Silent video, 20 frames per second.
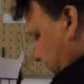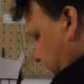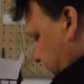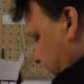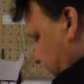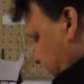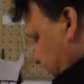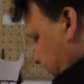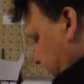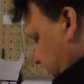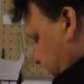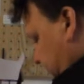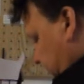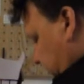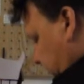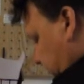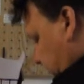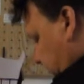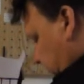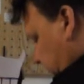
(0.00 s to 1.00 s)

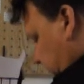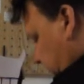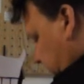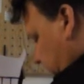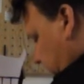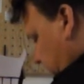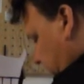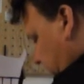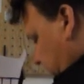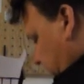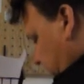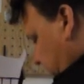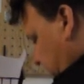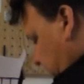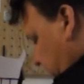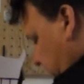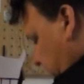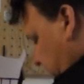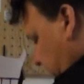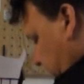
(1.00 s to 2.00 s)

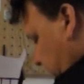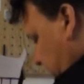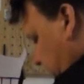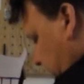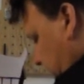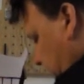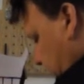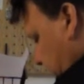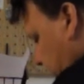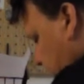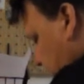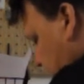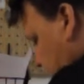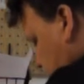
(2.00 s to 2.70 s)
(silence)